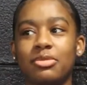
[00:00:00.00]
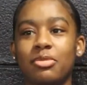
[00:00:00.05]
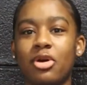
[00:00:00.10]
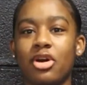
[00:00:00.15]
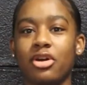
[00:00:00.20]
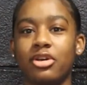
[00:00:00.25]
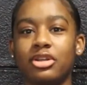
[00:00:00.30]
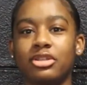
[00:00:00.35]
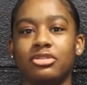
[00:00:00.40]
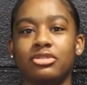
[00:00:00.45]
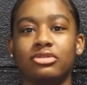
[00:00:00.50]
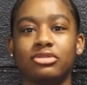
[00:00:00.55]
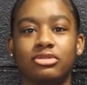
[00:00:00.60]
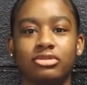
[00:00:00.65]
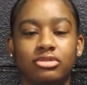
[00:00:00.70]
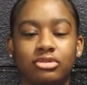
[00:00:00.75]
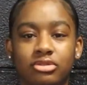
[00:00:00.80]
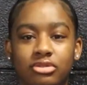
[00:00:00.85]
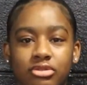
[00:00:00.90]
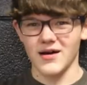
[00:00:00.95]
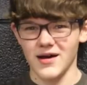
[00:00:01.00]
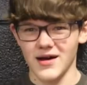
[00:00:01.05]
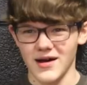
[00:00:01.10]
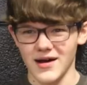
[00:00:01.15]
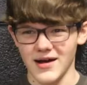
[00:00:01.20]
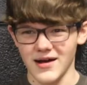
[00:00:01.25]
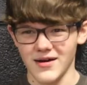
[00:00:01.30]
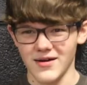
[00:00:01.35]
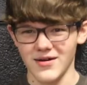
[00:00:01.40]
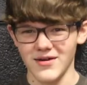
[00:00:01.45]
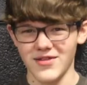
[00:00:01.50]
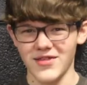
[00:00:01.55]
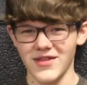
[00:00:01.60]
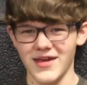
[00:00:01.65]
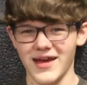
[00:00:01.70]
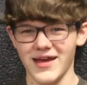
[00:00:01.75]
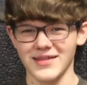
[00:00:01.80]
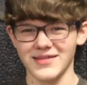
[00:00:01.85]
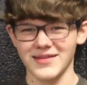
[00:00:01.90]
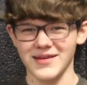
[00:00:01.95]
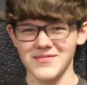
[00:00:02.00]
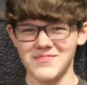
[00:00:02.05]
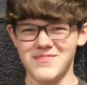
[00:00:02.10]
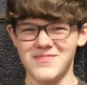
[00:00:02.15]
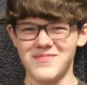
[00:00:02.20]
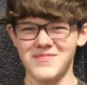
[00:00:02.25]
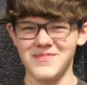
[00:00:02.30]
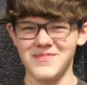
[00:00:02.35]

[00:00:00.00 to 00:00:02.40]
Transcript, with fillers: tomorrow. Uh, Earth Anthem?